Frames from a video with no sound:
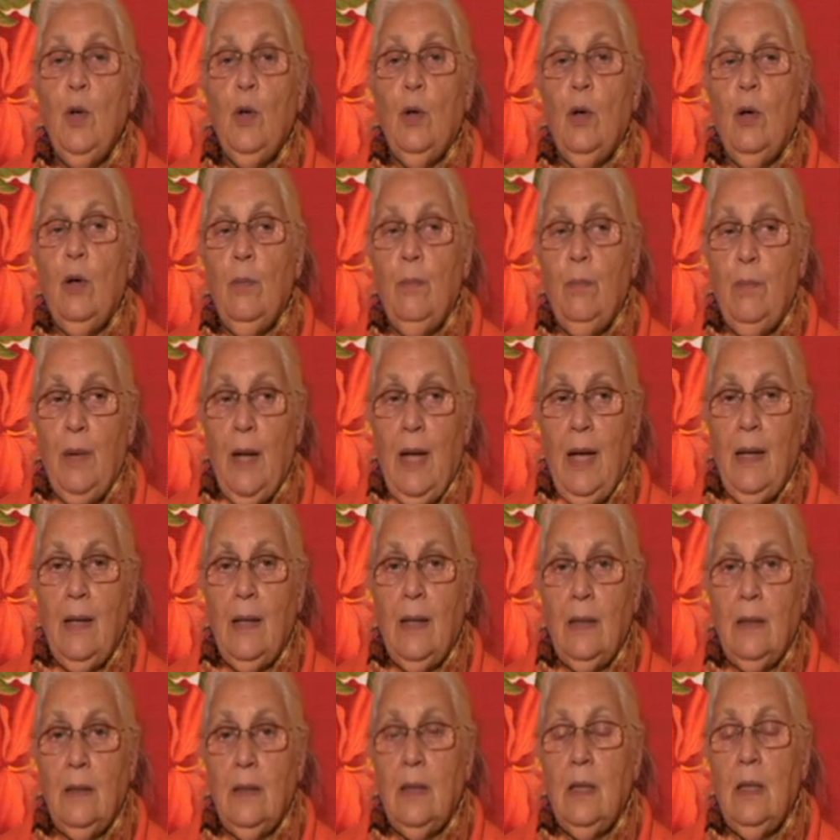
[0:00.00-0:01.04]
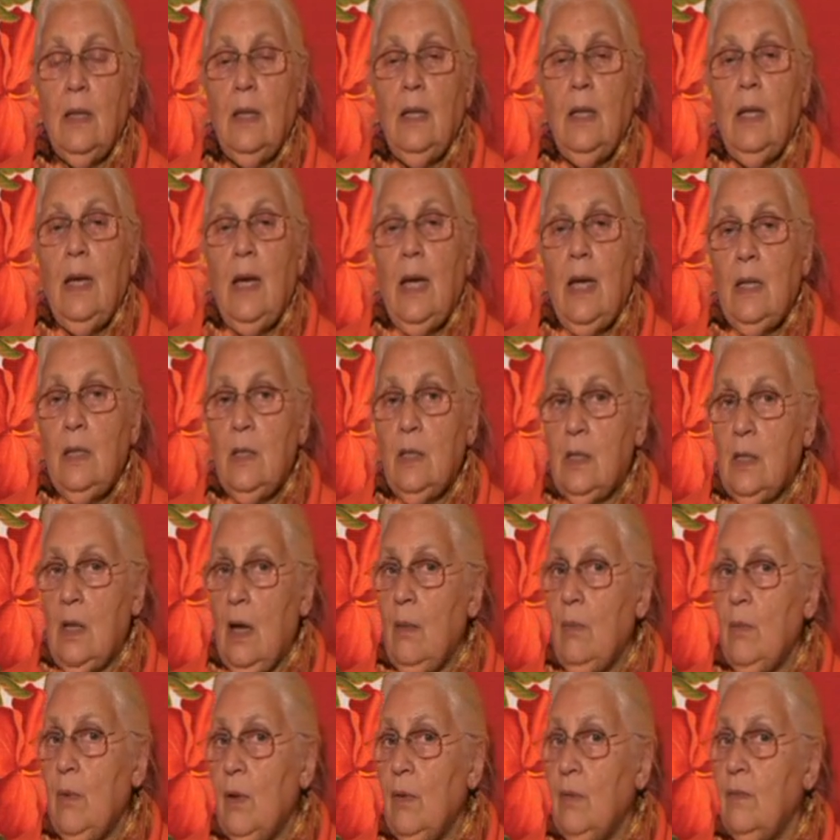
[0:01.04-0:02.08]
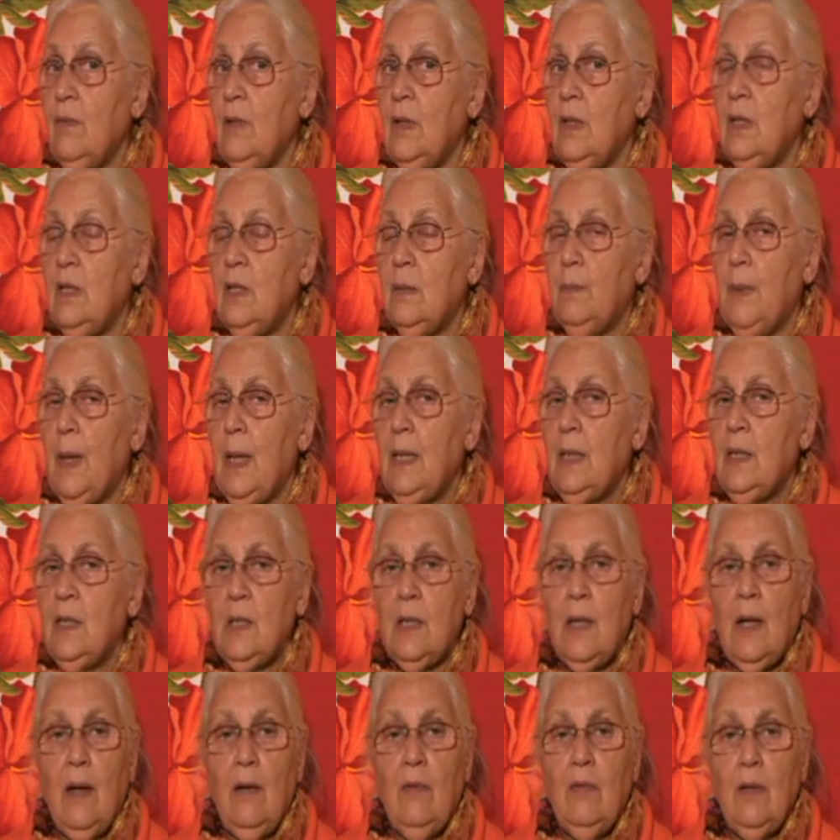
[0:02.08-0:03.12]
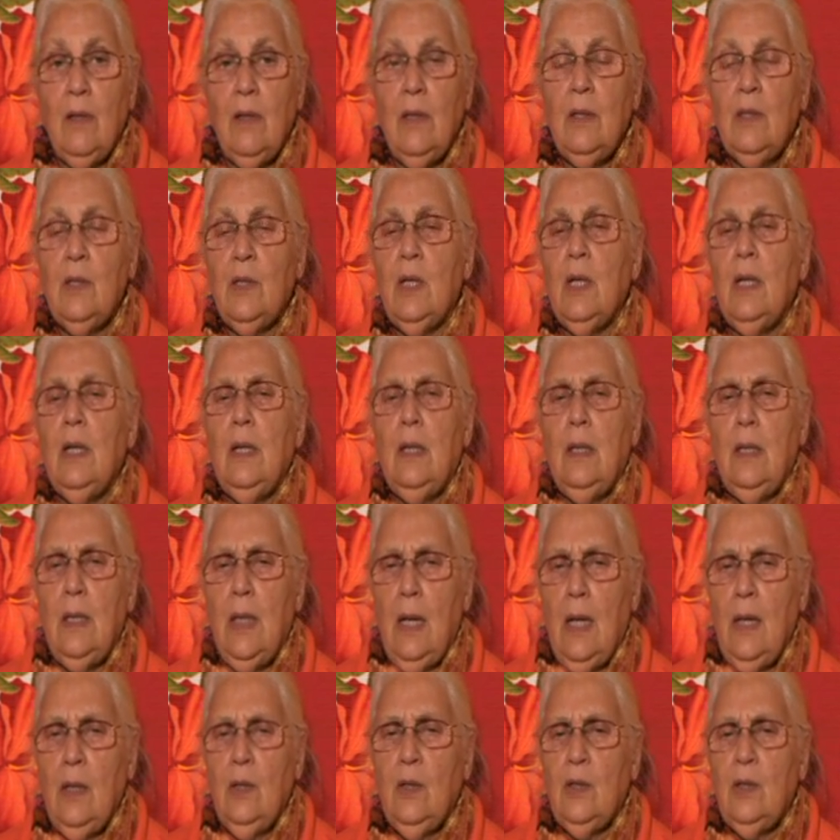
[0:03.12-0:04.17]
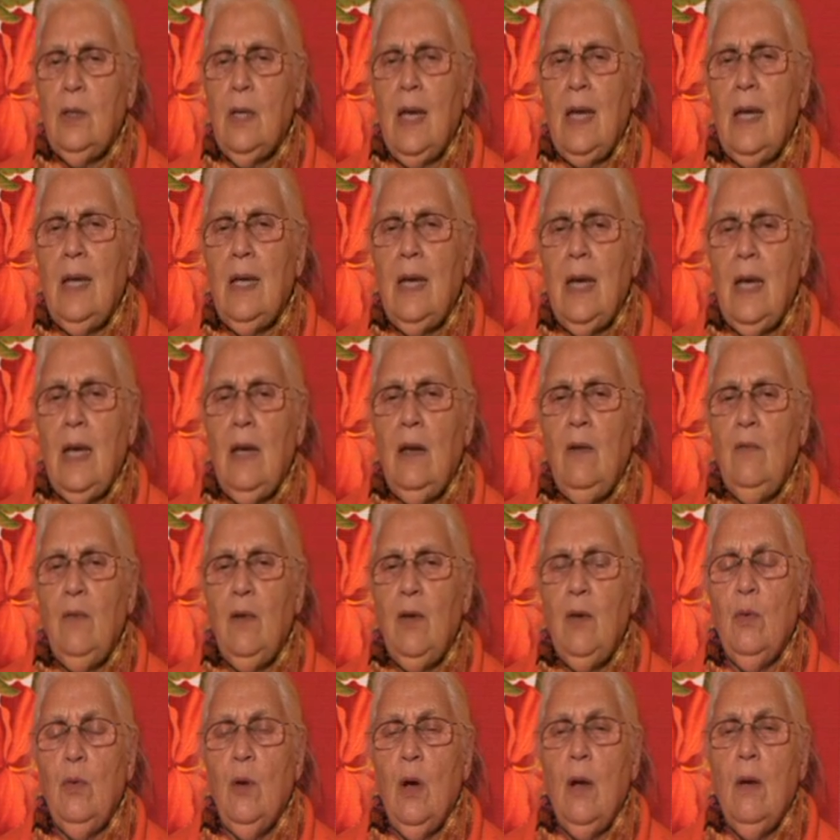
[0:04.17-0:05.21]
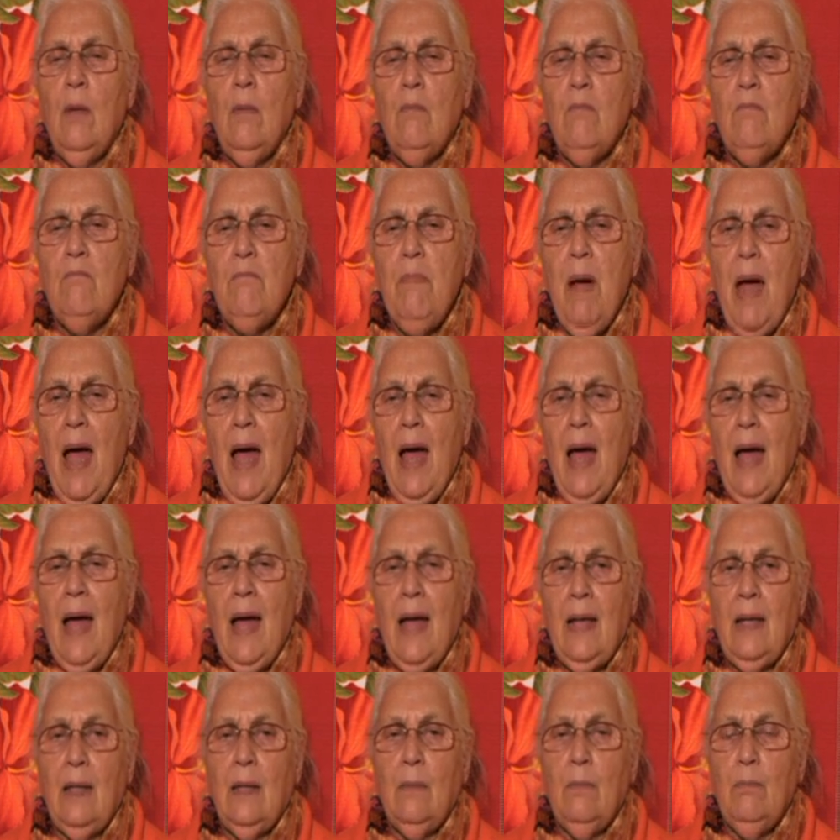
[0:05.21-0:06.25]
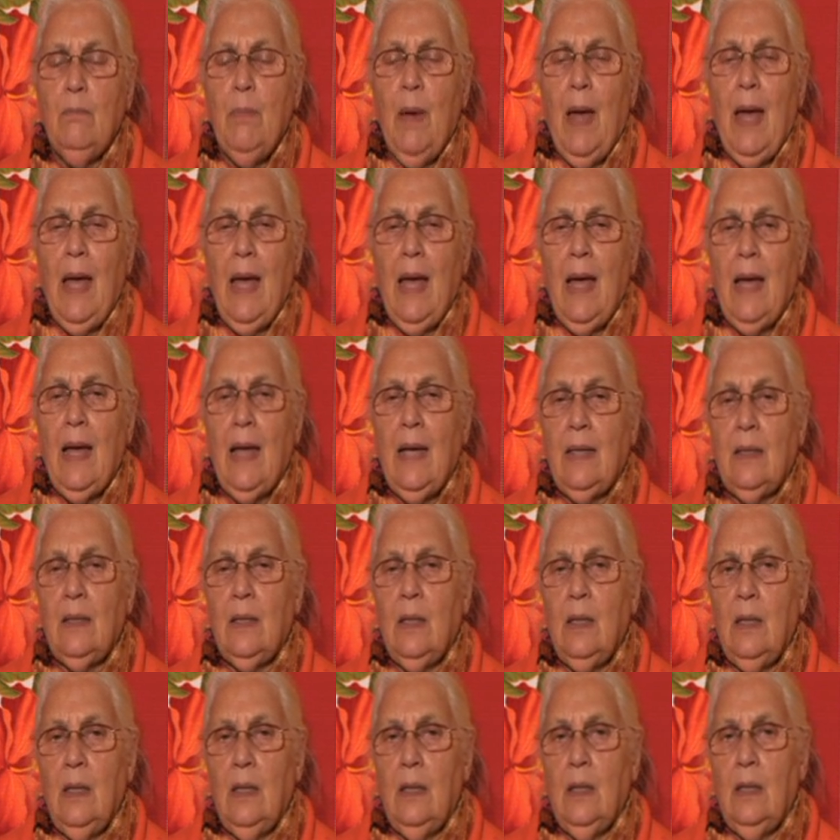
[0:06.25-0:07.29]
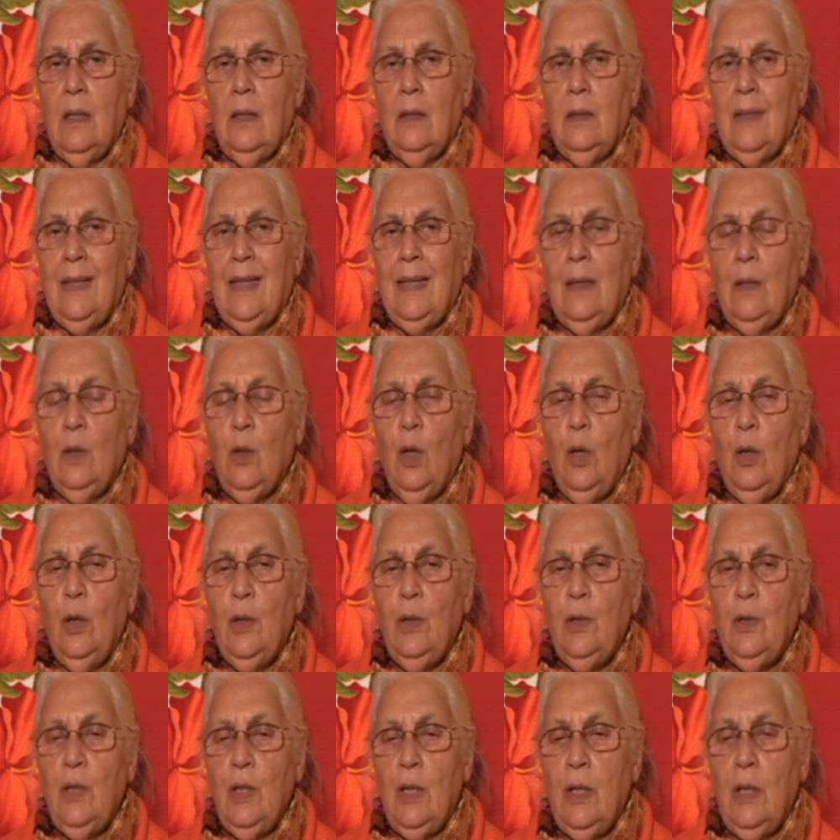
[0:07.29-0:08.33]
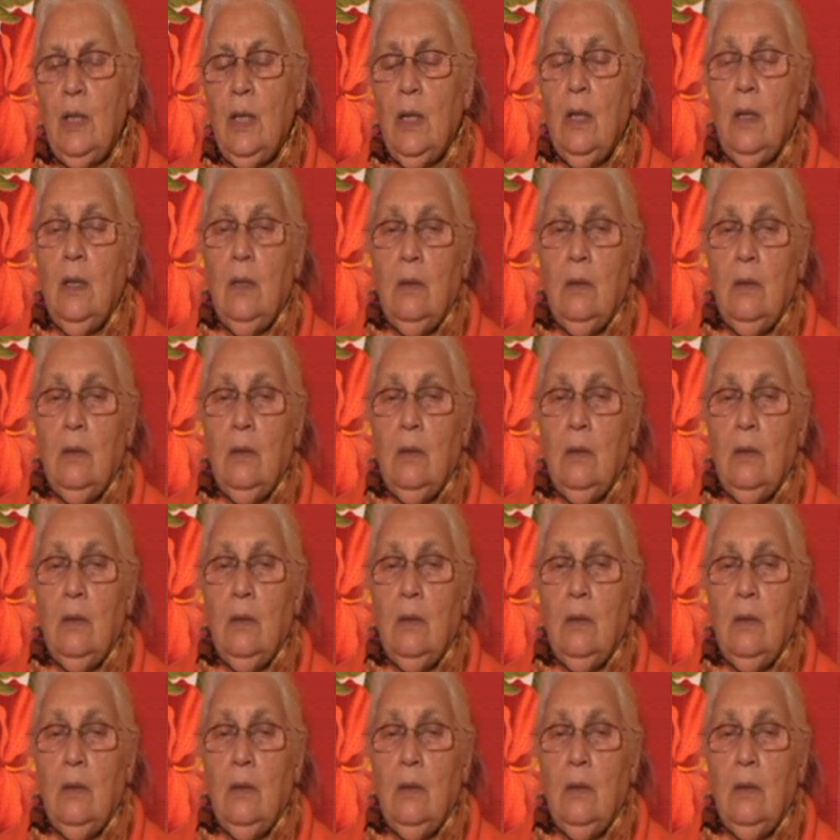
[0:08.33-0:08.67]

your planet. And some of these space travelers, yes, they gave you bad technology,